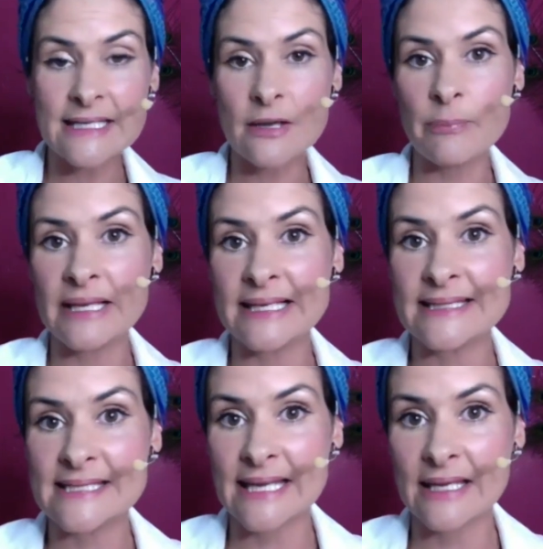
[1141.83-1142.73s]

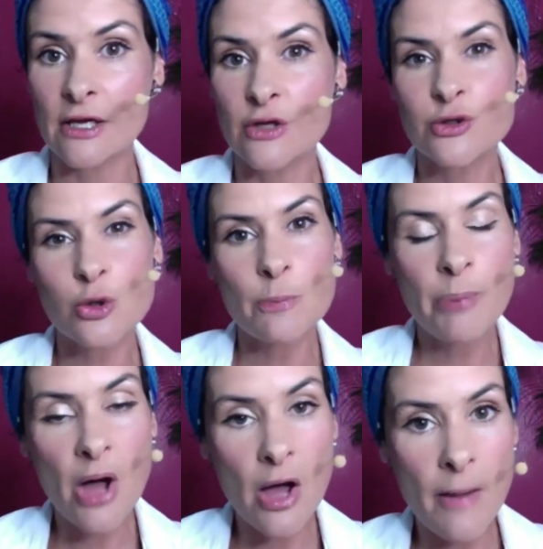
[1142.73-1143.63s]
ability to
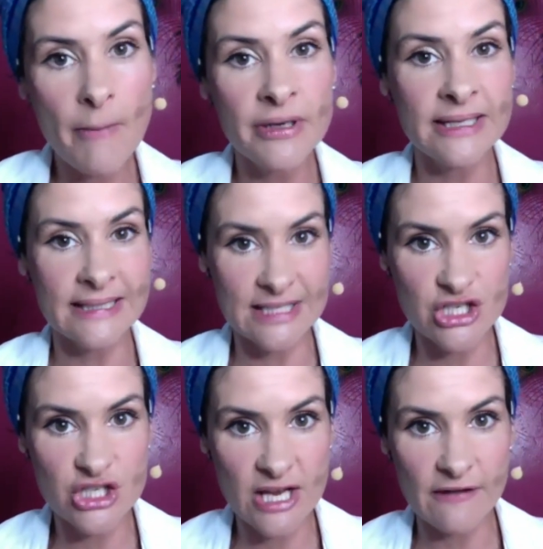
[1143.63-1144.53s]
permanently
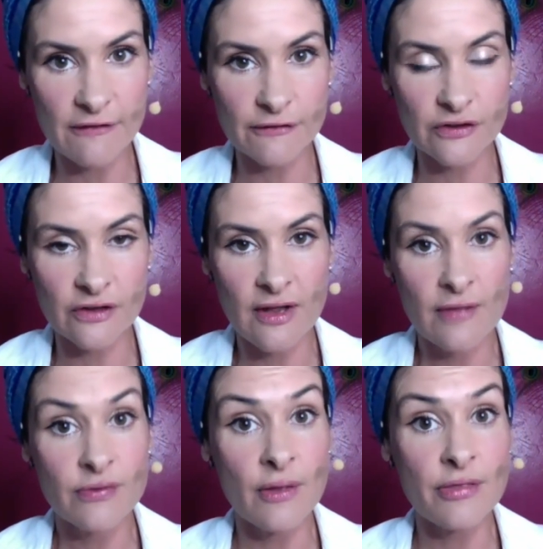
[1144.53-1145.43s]
shift
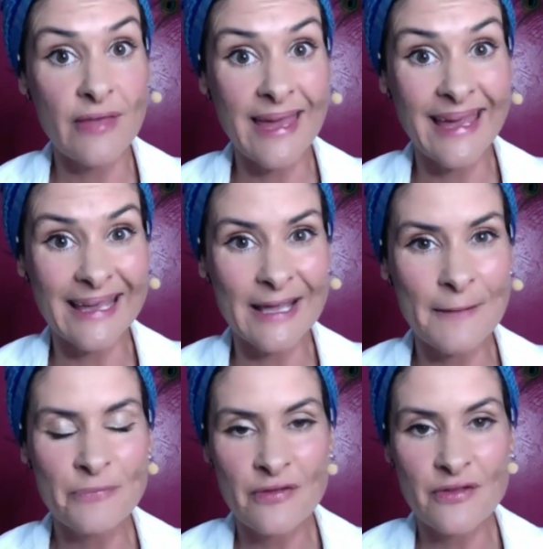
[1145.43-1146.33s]
the thing,
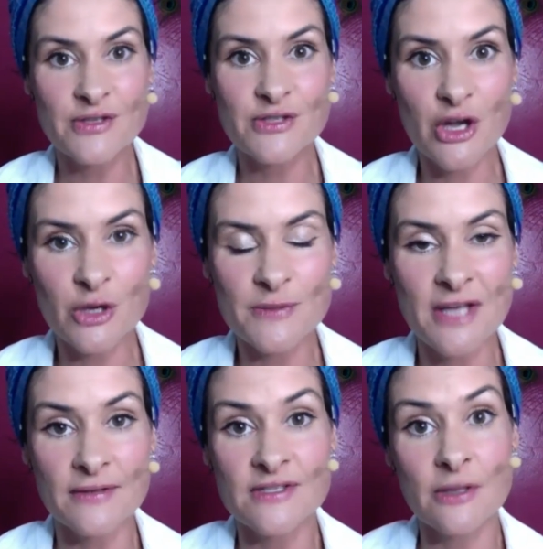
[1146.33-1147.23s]
the
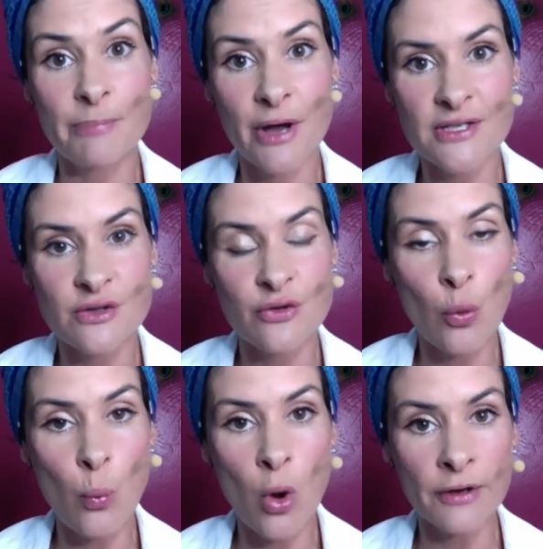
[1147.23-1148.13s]
circumstance, the person, the
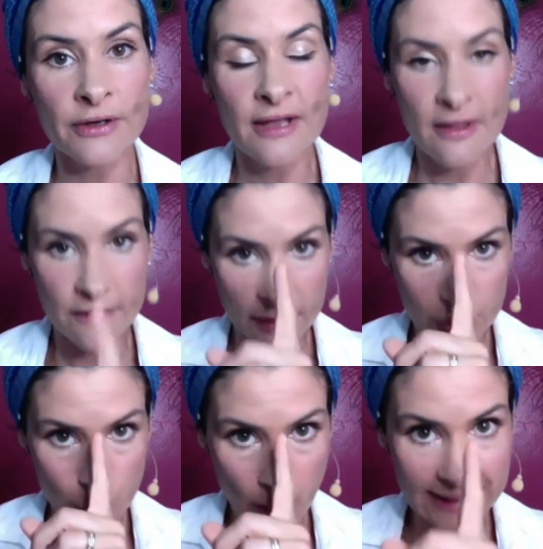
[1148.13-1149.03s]
one that
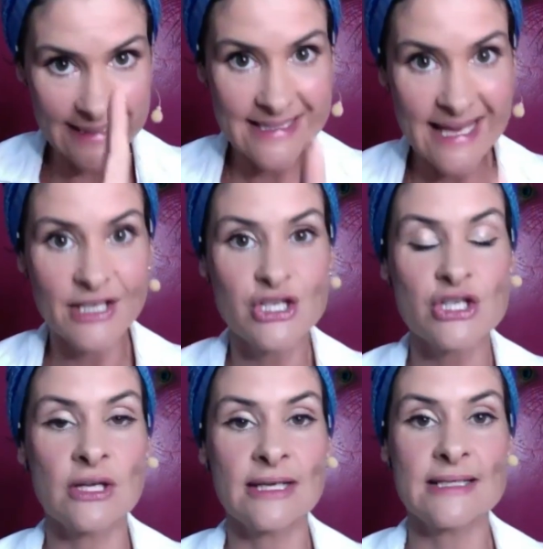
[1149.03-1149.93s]
you are
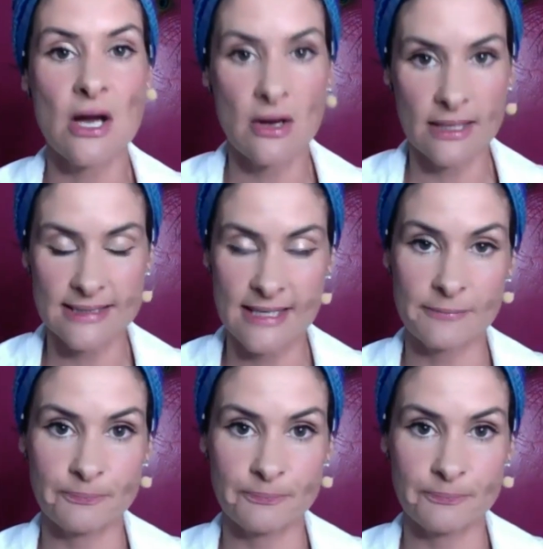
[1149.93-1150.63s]
intentionally targeting.